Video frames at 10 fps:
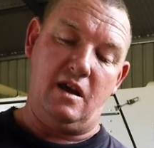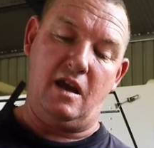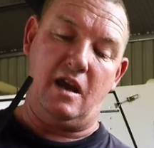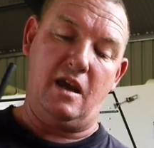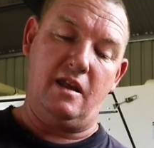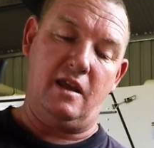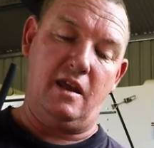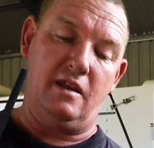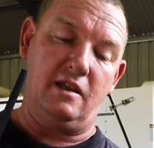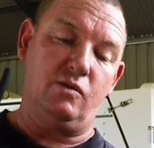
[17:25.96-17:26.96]

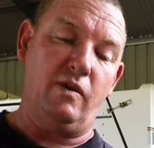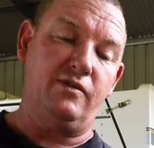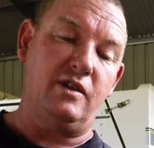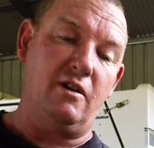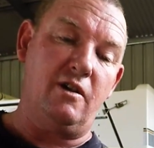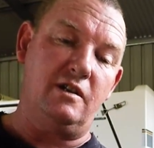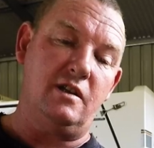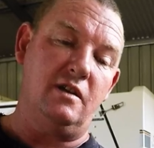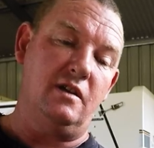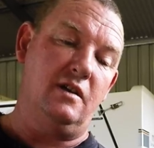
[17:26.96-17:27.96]
They're the Swift series.
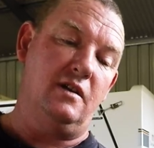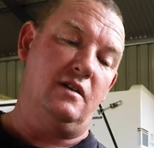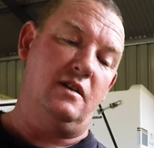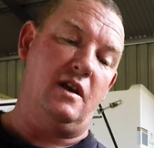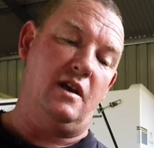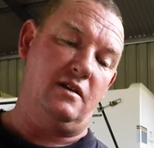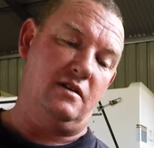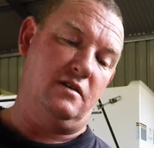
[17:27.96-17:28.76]
They're